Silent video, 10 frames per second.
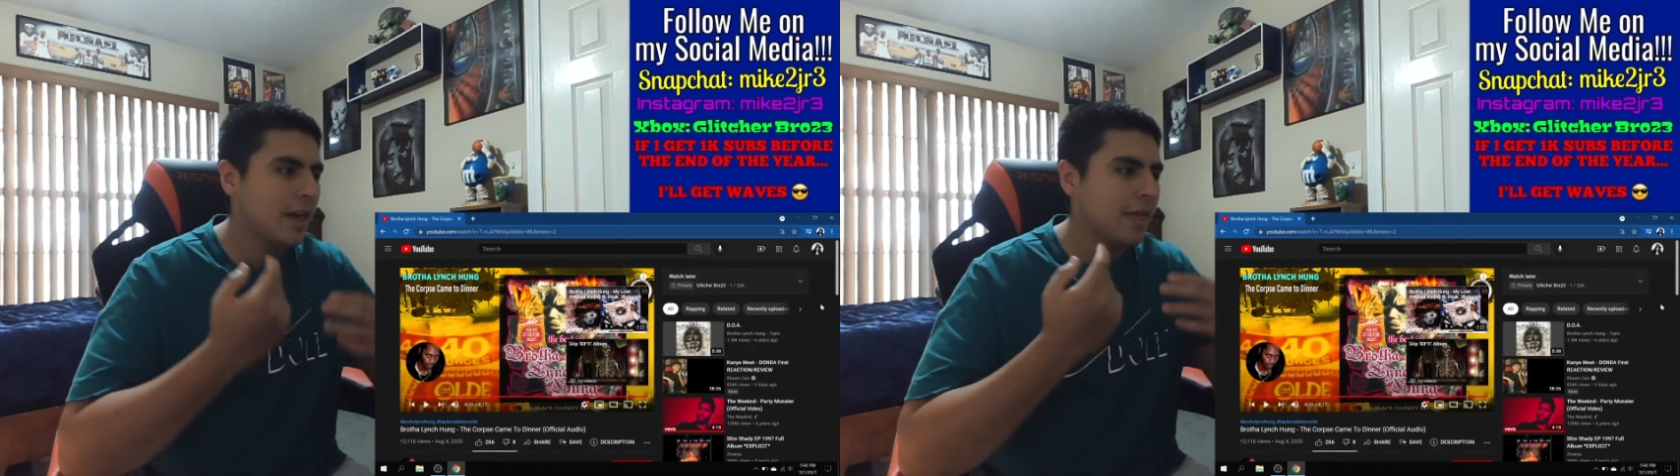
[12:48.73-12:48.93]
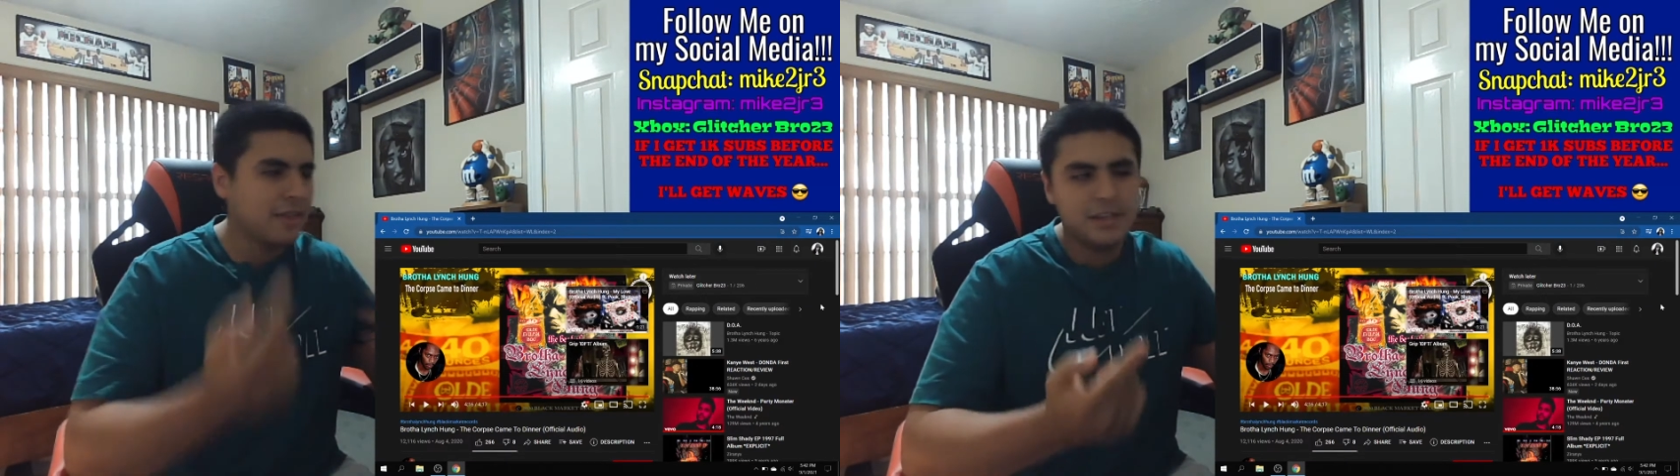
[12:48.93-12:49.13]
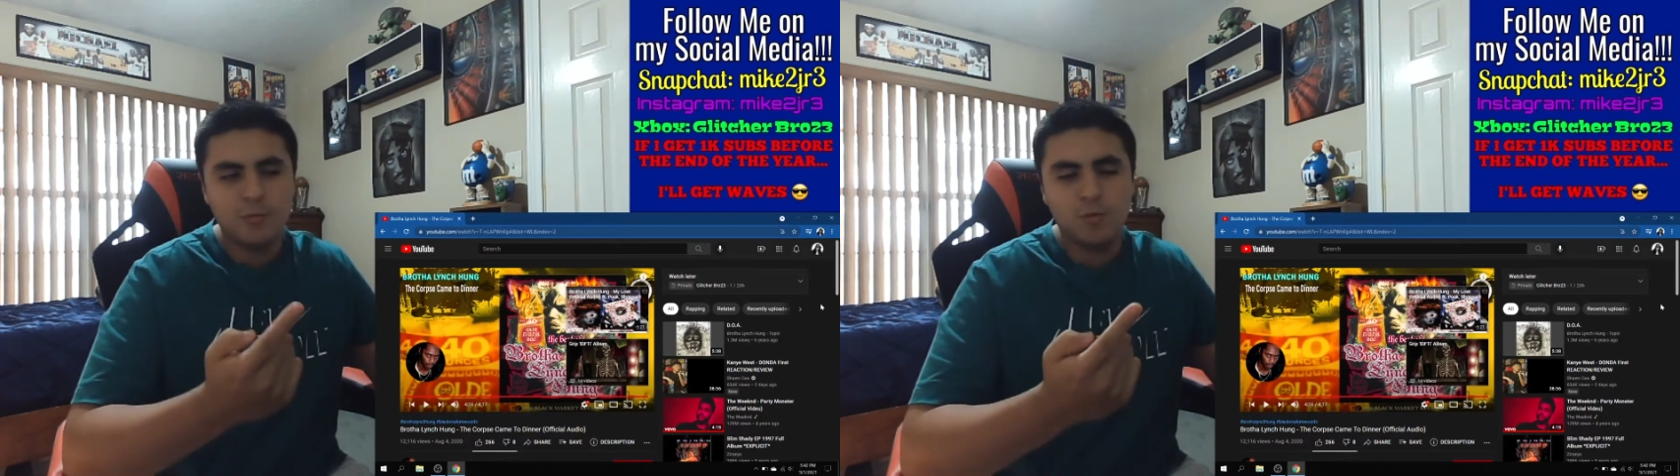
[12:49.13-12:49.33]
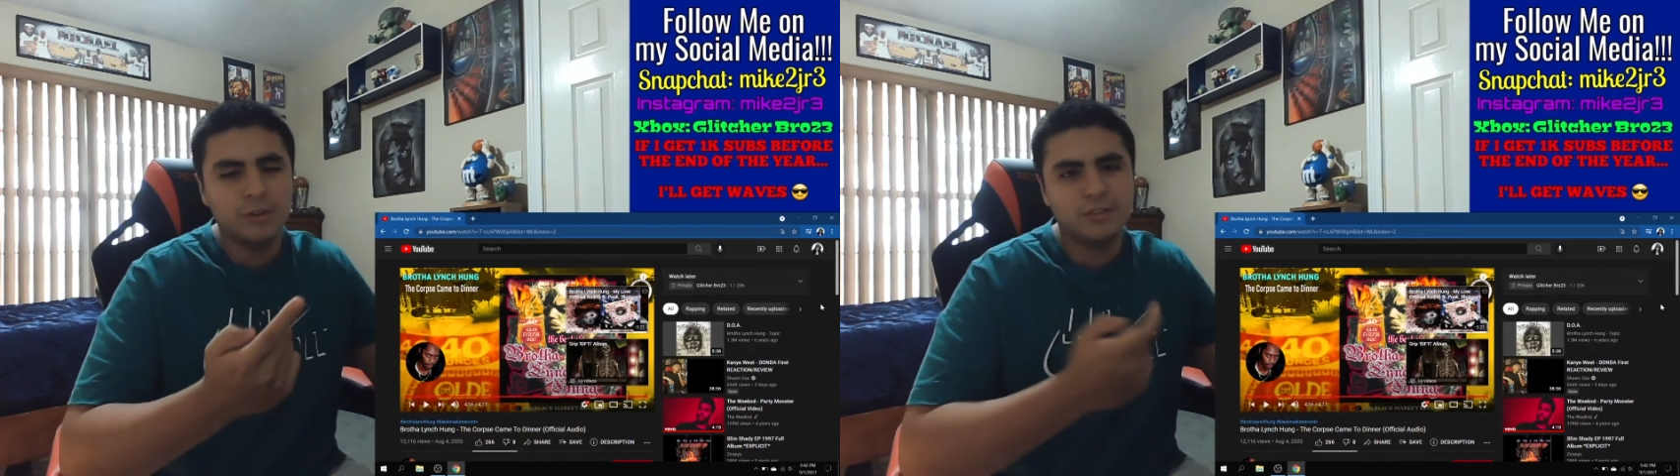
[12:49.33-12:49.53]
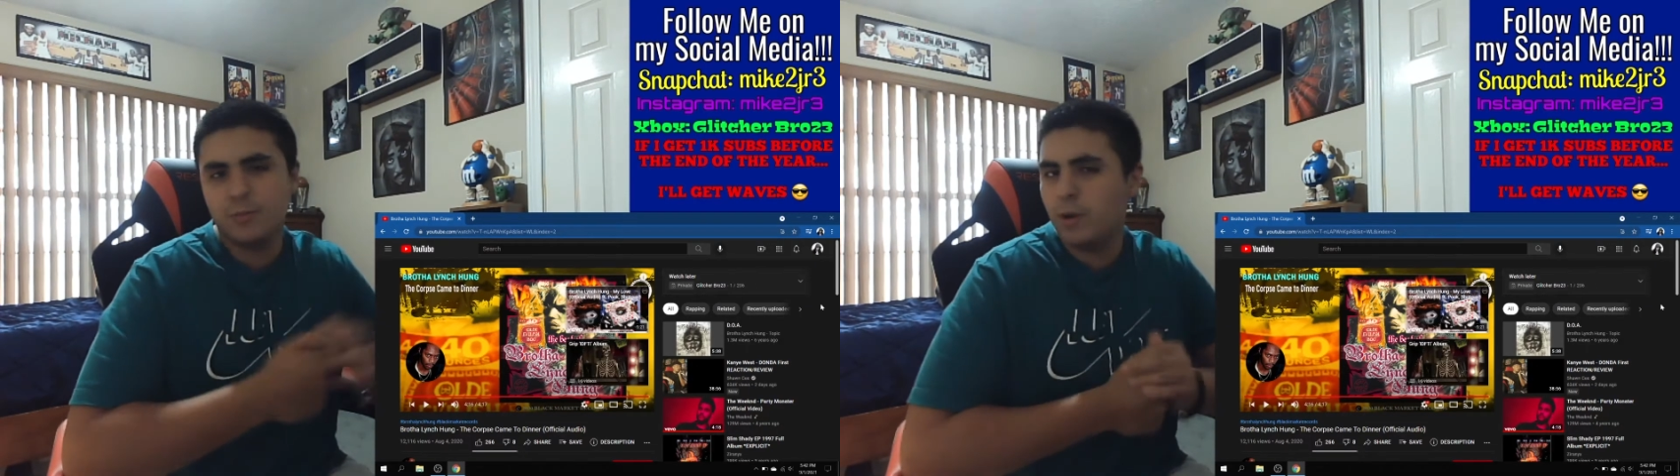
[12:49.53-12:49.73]
And then he
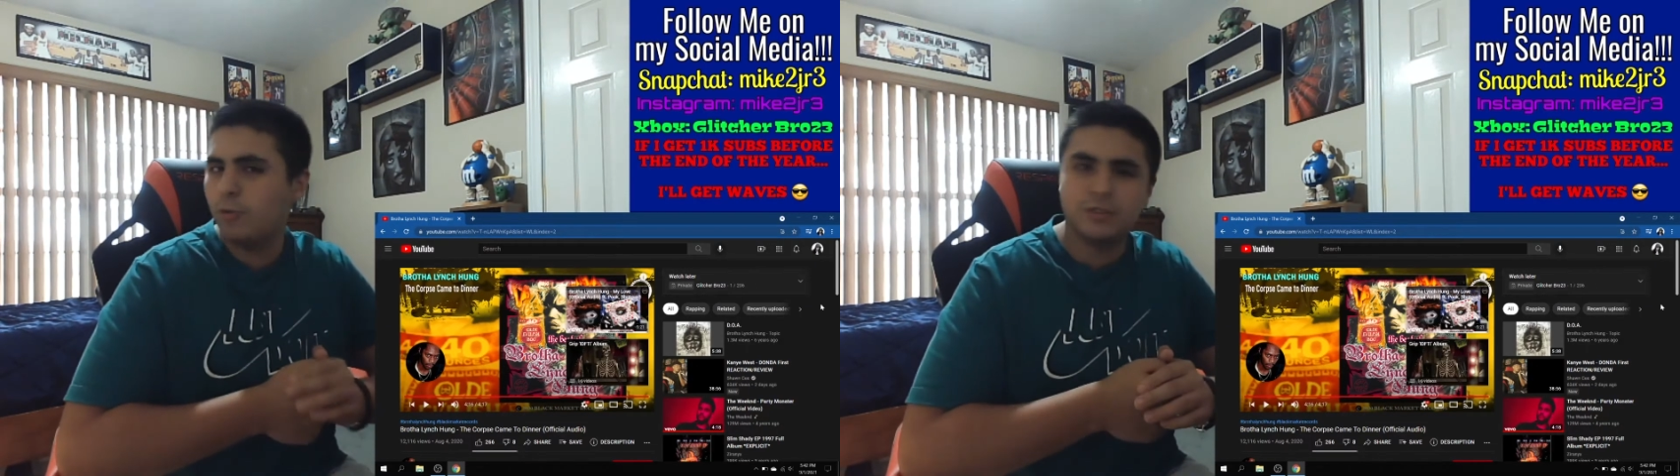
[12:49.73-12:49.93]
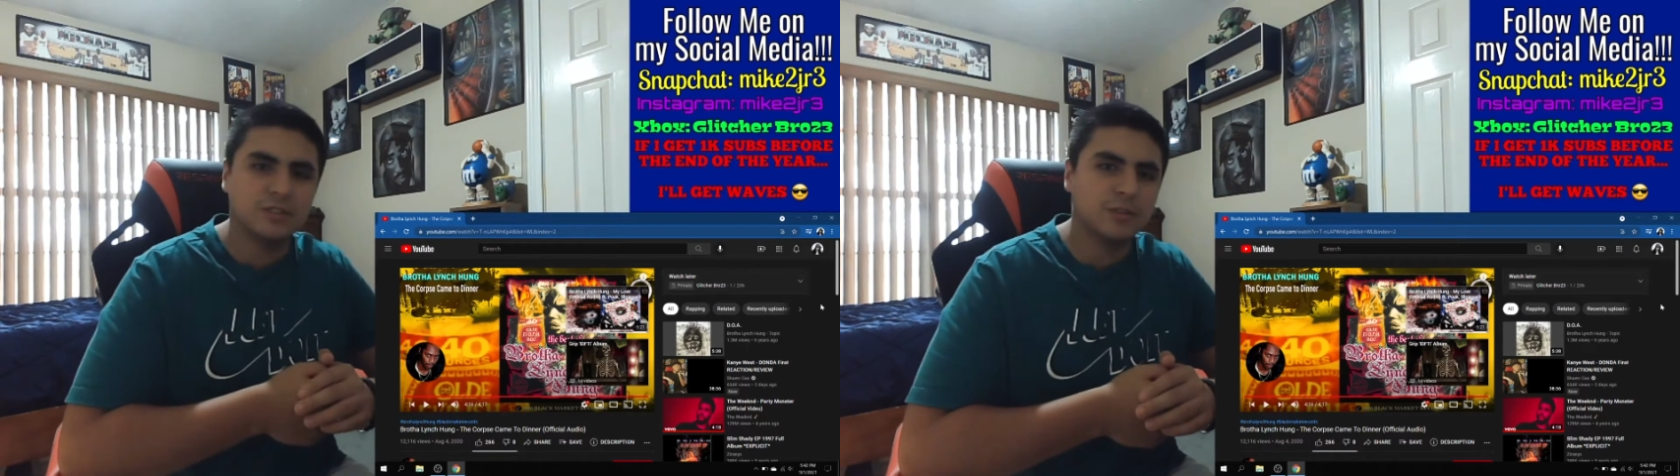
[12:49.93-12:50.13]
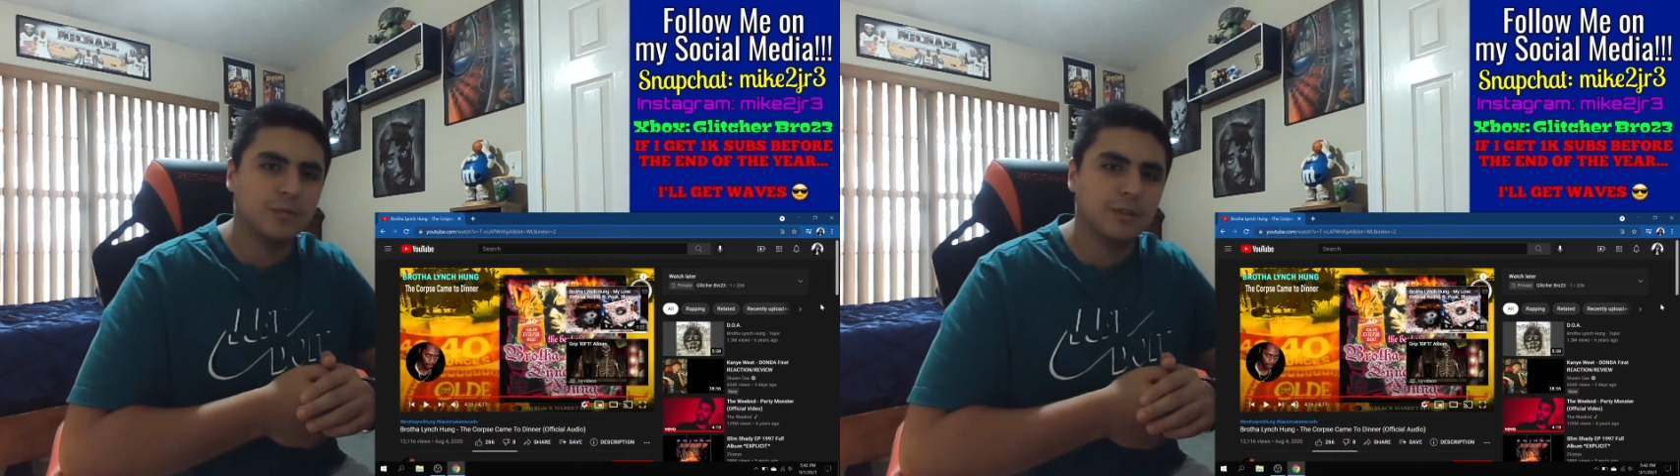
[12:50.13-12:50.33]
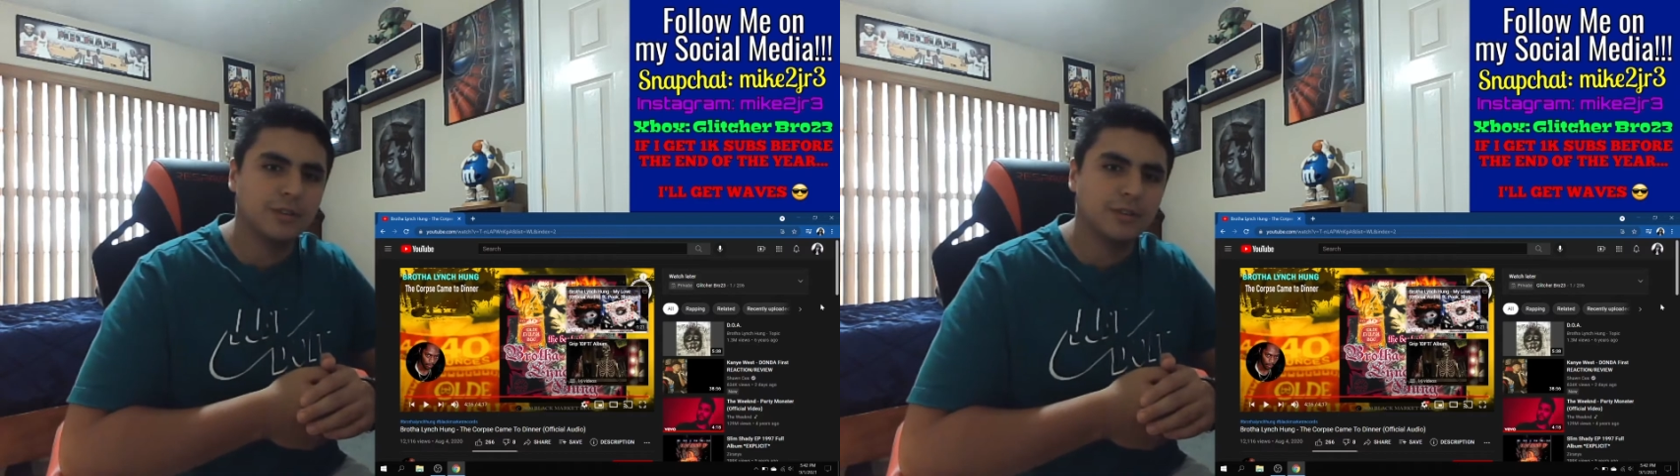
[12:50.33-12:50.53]
wanted smoke with someone.